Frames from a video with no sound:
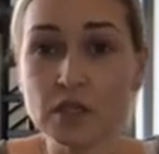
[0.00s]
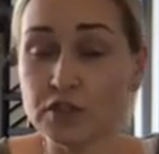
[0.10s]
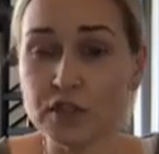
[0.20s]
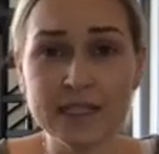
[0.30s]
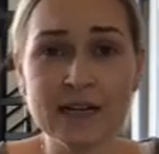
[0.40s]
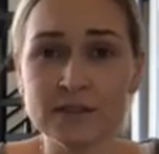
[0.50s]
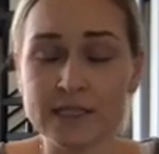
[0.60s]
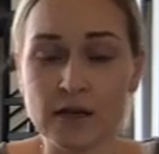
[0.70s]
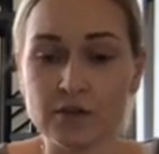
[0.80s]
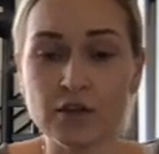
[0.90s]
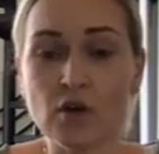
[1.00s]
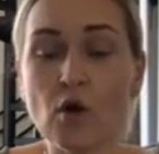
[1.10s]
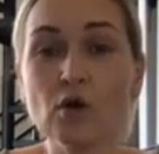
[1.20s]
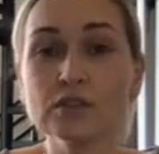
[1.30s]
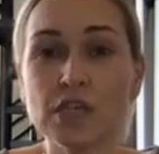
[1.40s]
You're a talent scout. Your
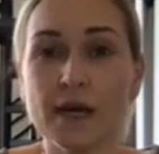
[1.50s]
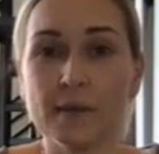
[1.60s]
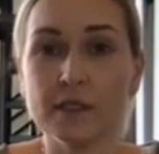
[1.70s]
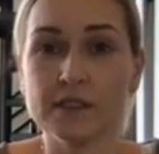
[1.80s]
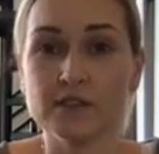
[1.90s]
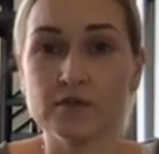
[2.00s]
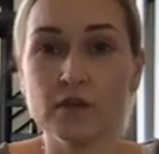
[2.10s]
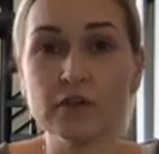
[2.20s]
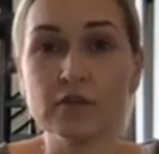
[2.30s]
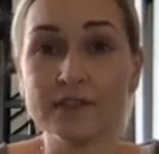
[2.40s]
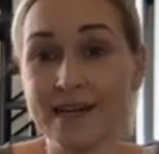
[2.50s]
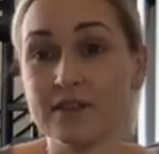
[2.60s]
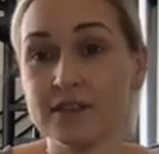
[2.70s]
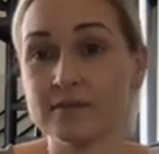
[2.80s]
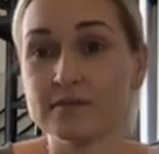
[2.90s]
whole job is to look for
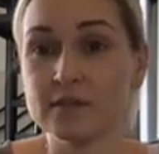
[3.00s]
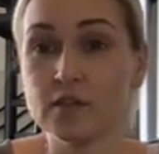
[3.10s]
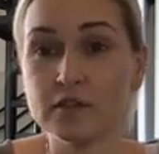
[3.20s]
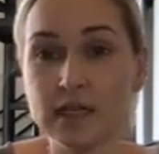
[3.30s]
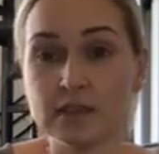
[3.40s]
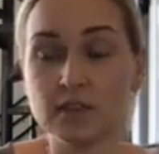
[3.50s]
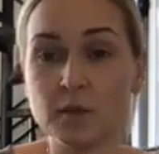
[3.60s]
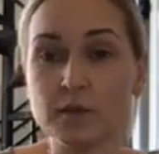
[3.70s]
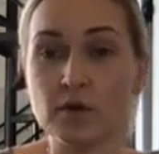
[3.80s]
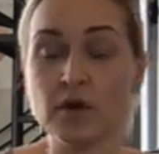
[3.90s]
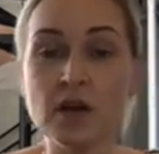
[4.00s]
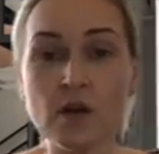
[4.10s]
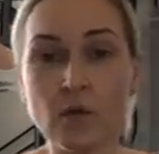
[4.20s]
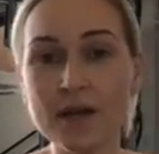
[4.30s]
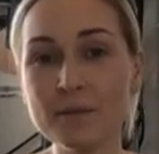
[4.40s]
talent. Look for talented people.
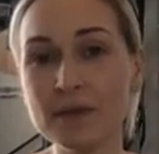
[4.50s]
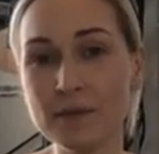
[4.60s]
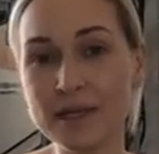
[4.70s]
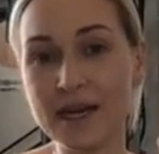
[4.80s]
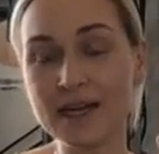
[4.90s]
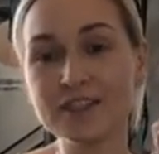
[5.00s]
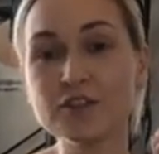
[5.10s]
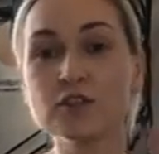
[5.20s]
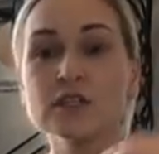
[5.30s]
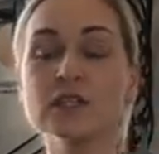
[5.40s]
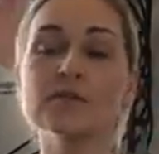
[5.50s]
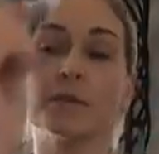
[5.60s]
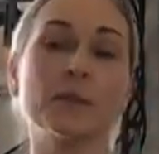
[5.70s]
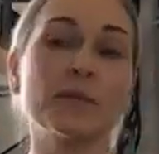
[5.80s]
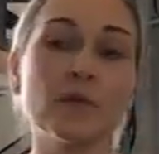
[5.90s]
What I mean by that is you're looking
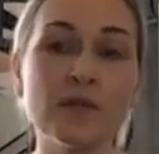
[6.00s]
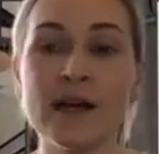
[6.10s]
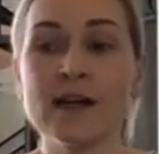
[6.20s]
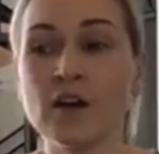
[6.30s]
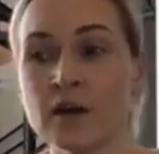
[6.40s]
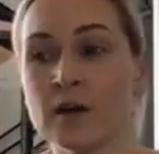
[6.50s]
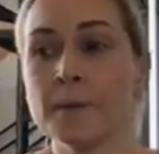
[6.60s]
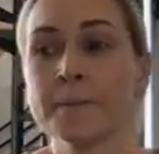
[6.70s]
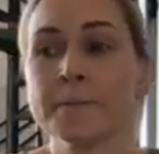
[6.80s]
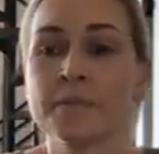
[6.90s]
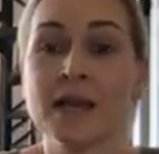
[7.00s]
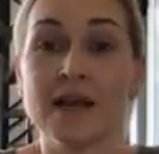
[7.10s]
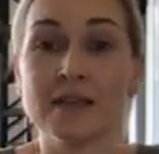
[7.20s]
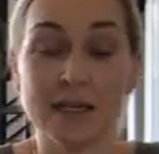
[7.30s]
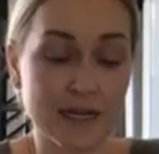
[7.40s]
for people that are
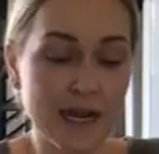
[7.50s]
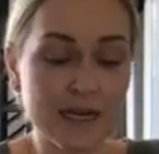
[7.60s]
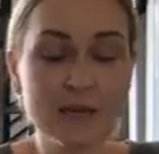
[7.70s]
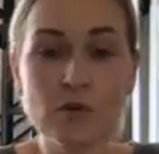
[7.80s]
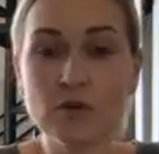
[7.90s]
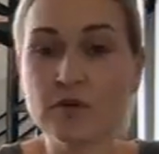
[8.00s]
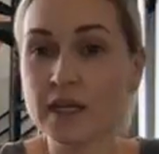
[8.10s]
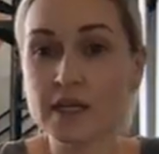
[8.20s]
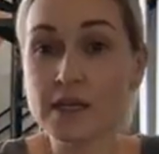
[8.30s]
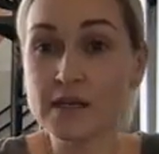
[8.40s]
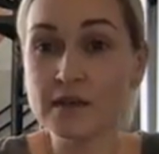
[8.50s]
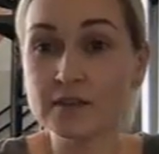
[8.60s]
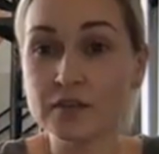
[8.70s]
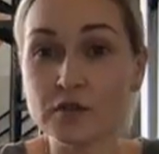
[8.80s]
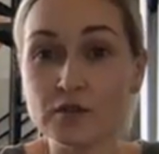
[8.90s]
like highly motivated
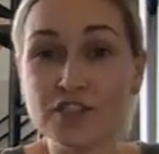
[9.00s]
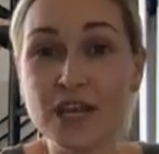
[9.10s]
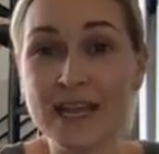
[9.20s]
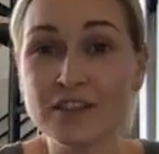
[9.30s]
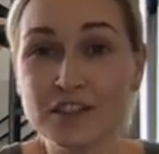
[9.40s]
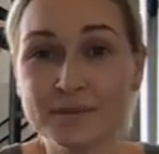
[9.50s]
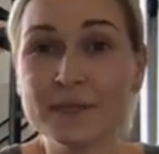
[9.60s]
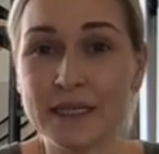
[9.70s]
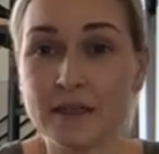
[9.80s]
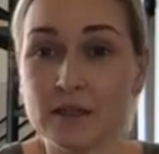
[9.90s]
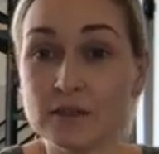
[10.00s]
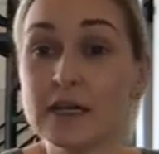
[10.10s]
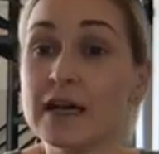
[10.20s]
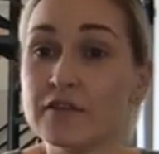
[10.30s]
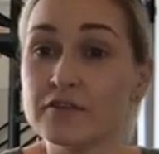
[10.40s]
to change something in their
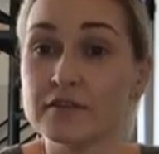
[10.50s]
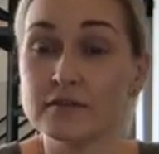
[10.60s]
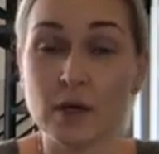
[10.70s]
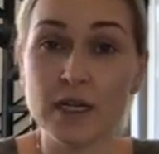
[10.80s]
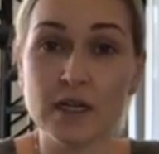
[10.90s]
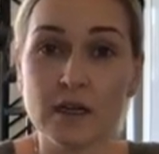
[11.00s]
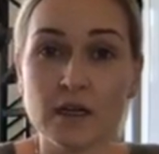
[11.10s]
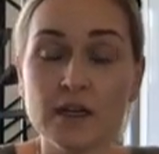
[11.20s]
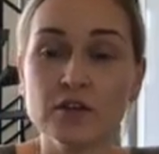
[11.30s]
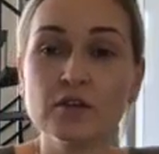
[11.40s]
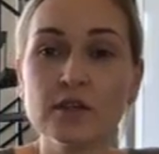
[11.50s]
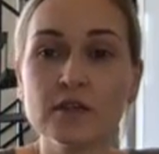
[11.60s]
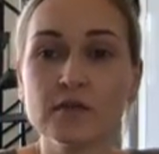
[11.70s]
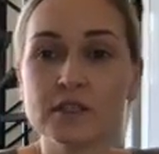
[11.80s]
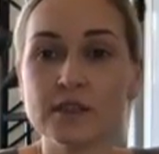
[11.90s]
life, right? You're
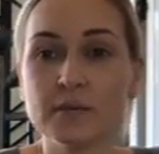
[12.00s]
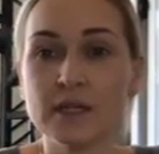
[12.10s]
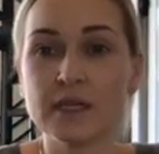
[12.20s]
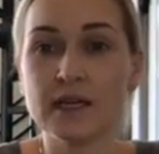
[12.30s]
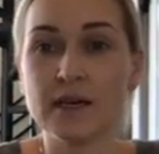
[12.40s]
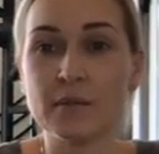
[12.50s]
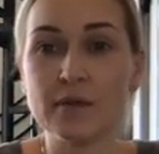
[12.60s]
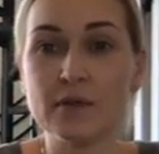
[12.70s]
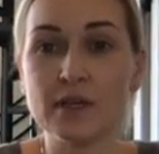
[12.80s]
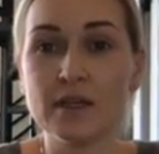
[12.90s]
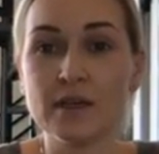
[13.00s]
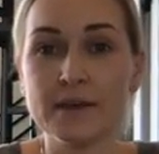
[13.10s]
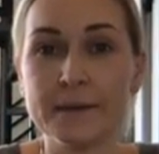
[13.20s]
looking for somebody that maybe,